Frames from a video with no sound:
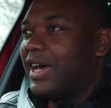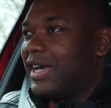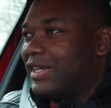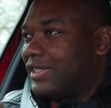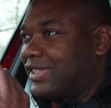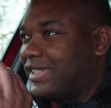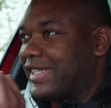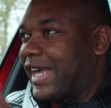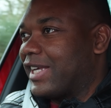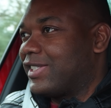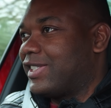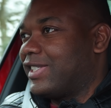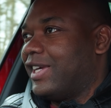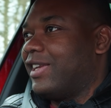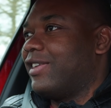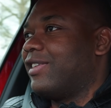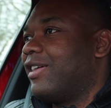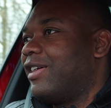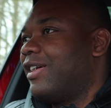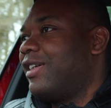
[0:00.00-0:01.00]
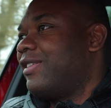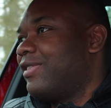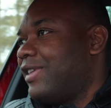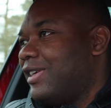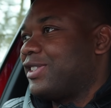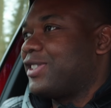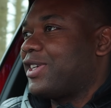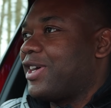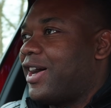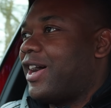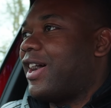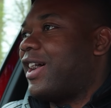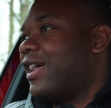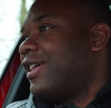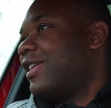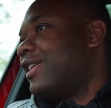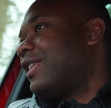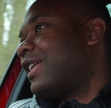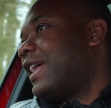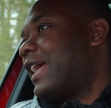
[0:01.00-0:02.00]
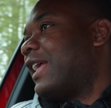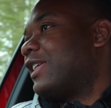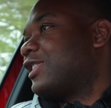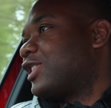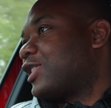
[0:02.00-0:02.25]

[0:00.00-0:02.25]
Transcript: assassin, this car. Get it